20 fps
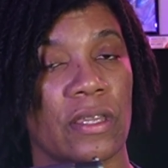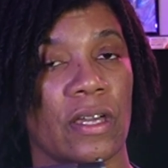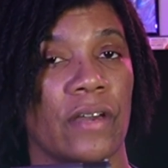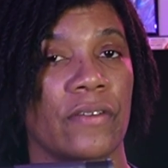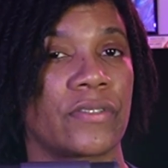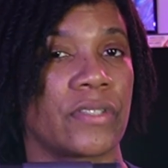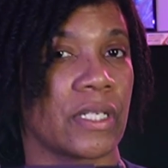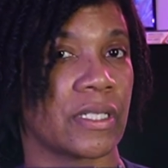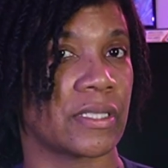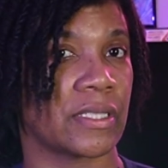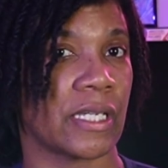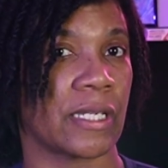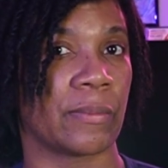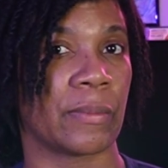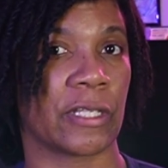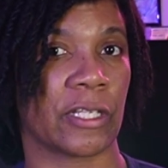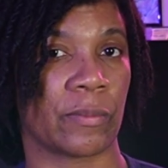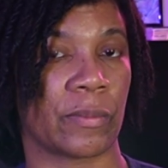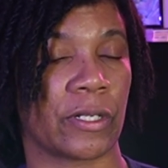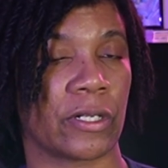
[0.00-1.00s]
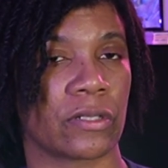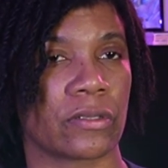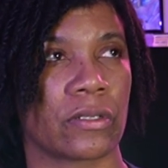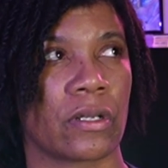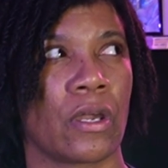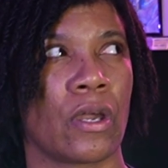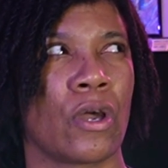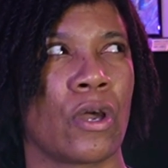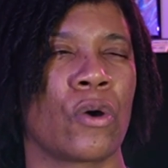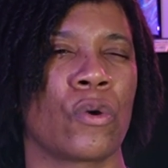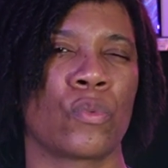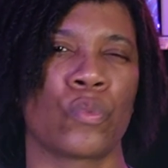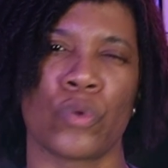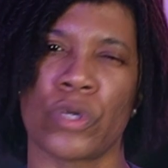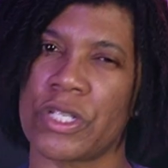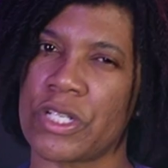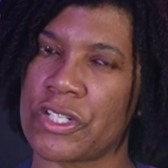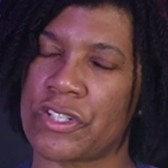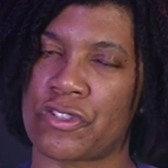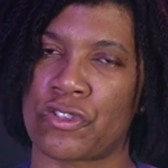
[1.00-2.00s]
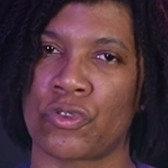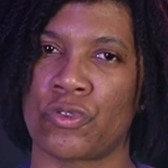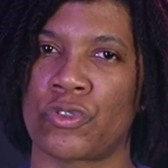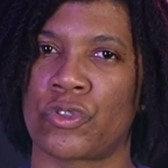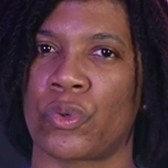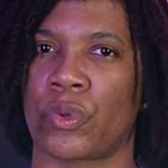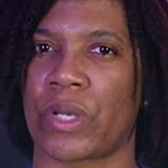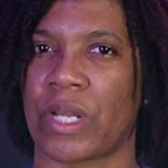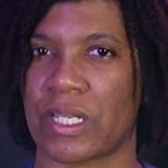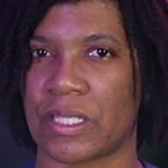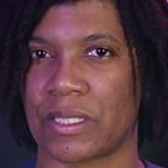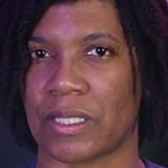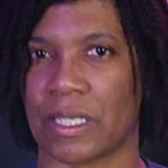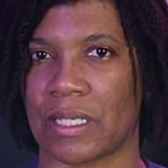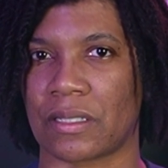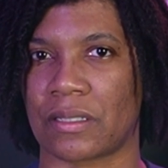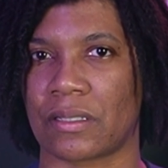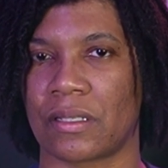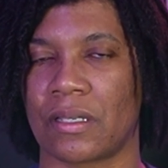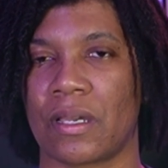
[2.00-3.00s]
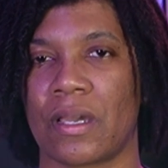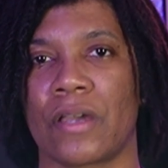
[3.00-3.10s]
of 16 millimeters, which is true to an extent.